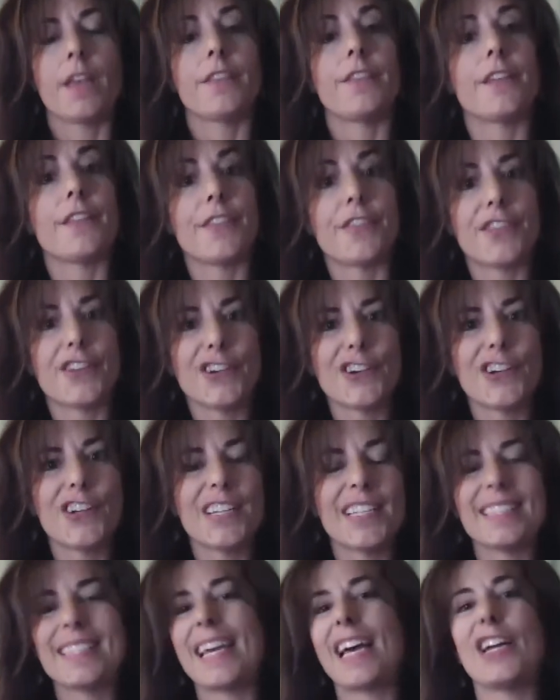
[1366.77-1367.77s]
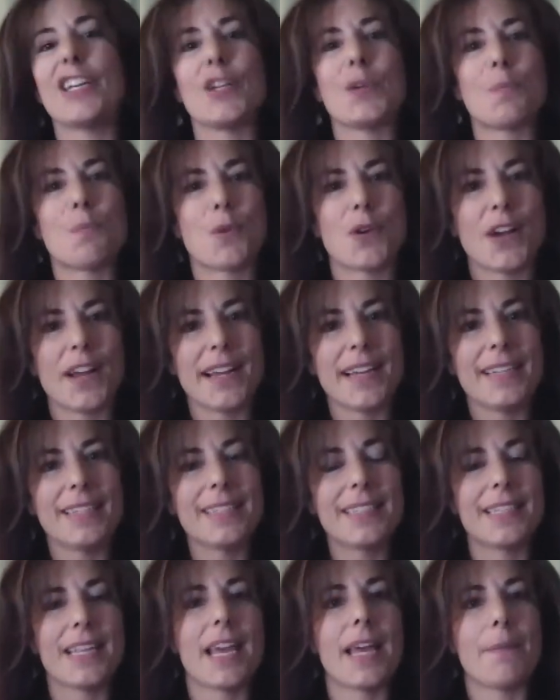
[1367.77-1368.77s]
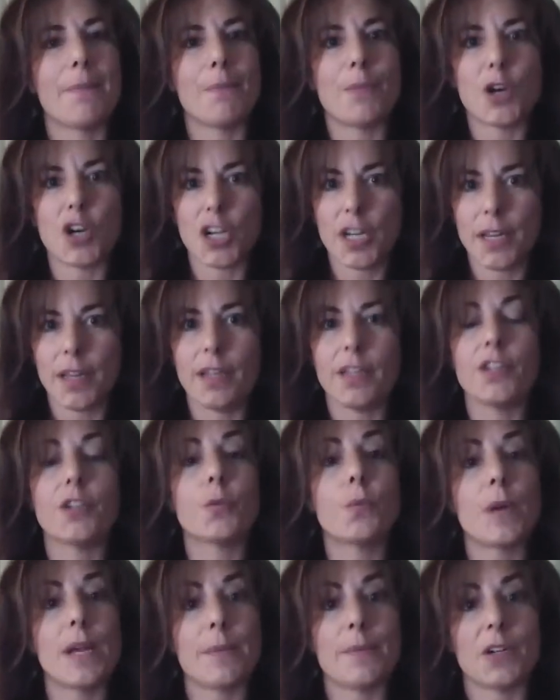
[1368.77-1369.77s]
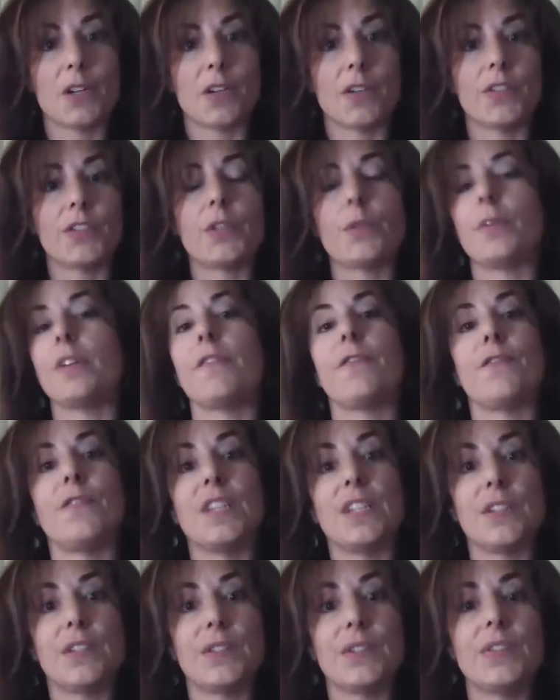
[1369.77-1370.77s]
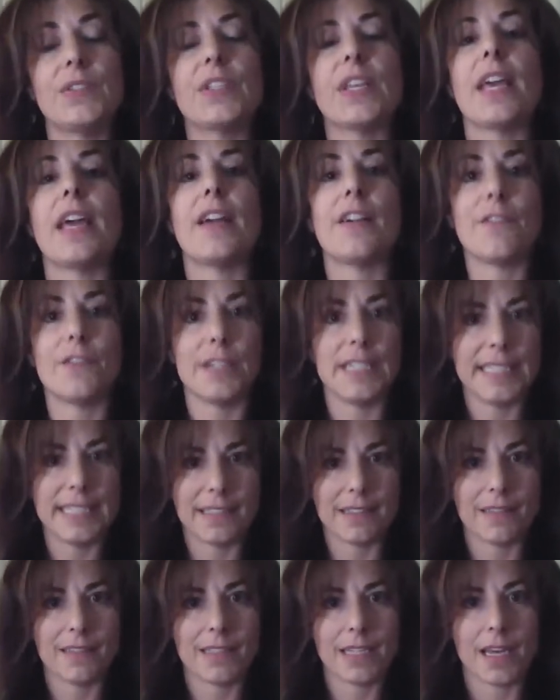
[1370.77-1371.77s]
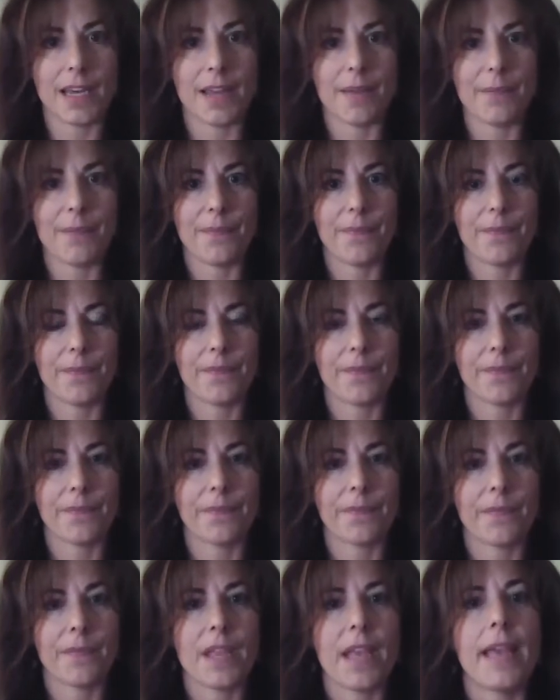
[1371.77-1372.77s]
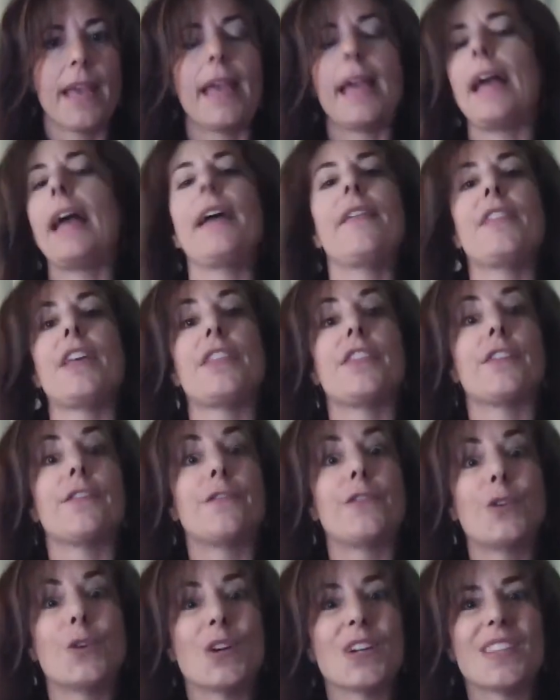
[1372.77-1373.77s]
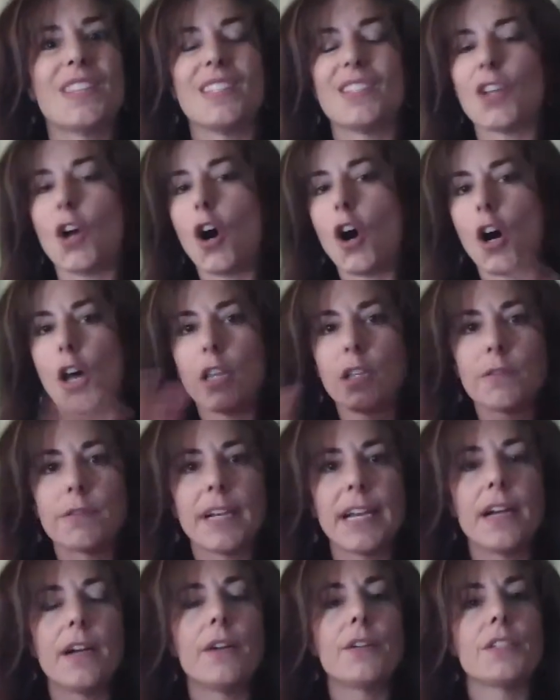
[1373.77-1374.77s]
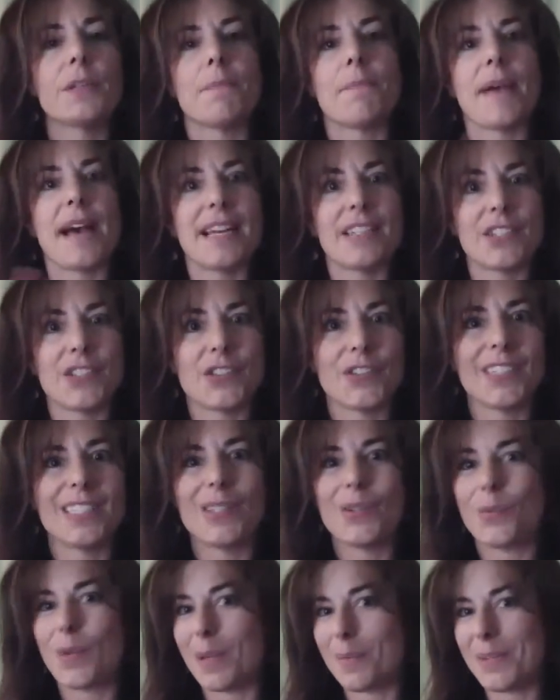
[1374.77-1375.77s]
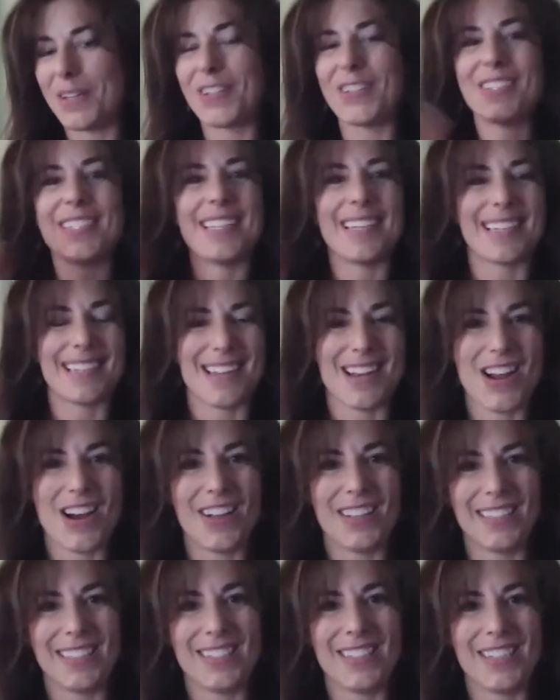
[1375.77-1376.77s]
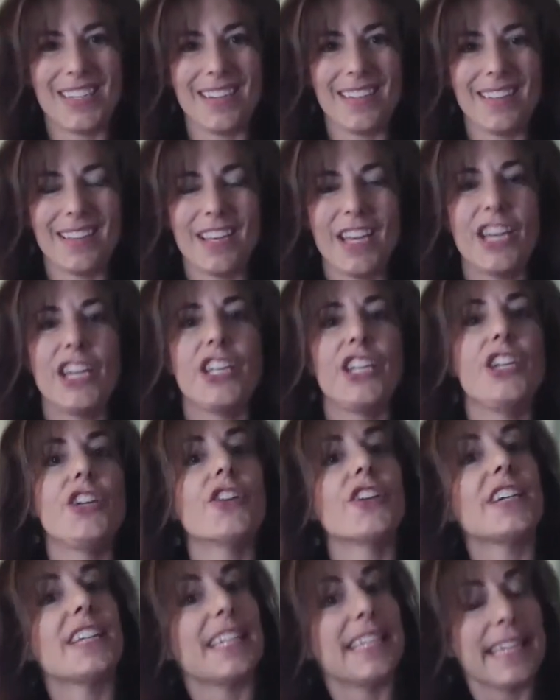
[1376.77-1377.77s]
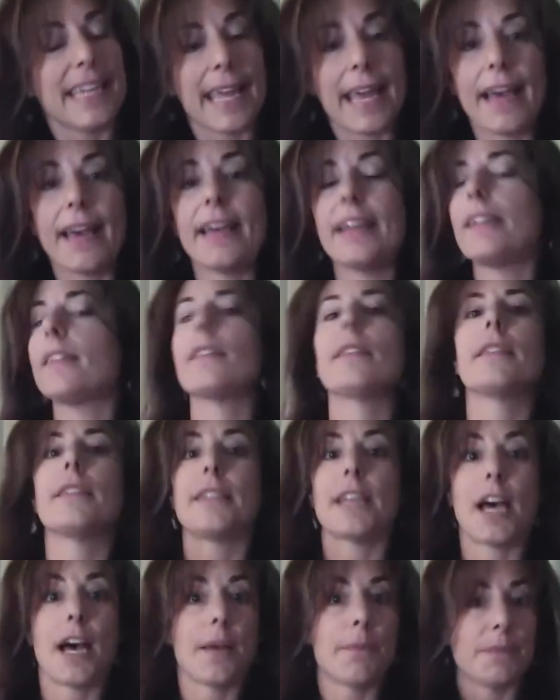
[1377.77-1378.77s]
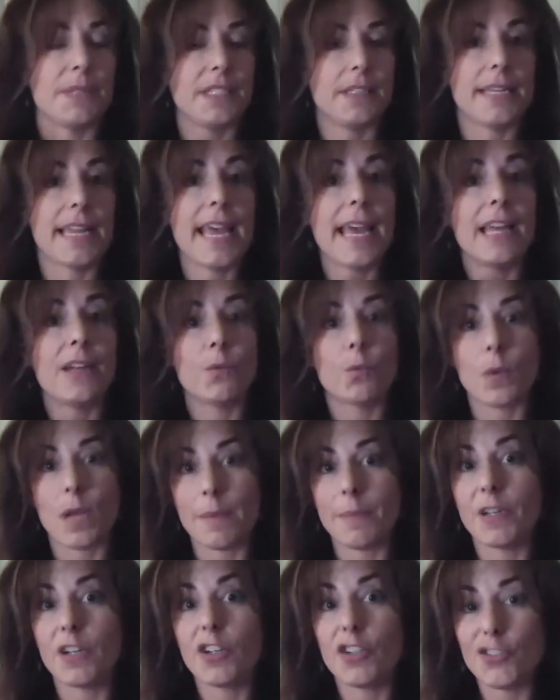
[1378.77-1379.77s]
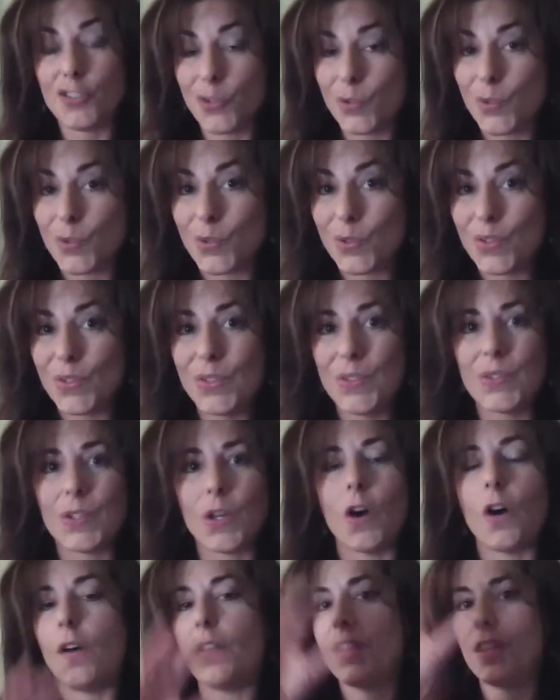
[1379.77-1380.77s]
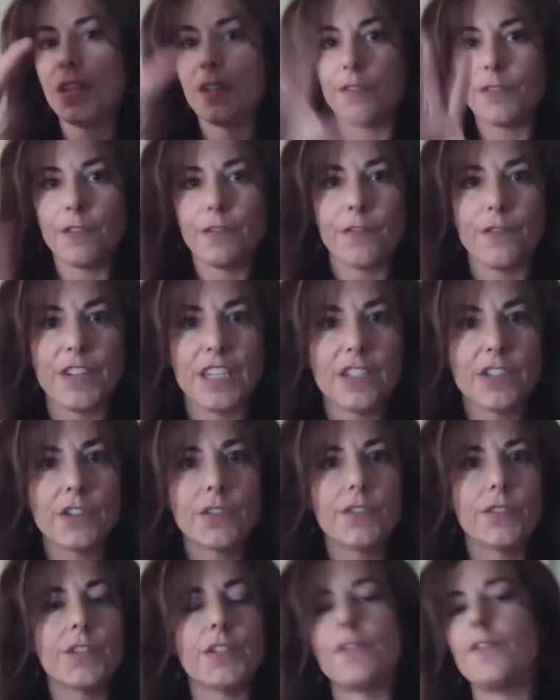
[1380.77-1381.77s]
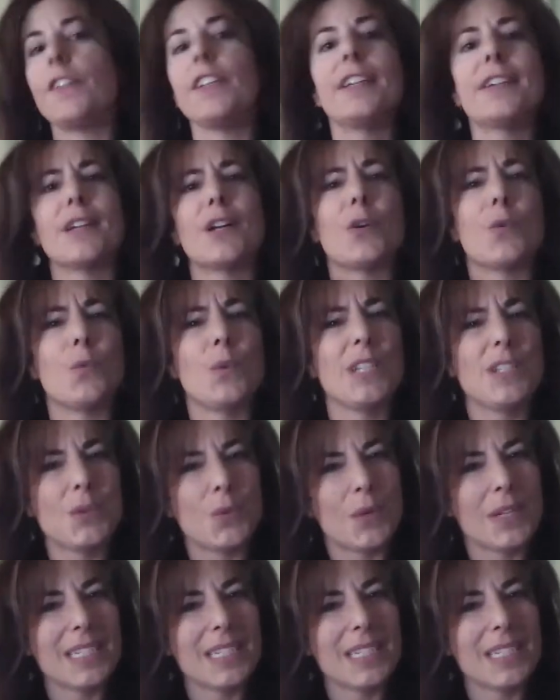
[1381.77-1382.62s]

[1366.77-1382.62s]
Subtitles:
The third is how you price and market your webinar so it fills every single time. And then the fourth is all around mastering the webinar technology. You're going to get the top 10 webinar tools, all the different features to figure out which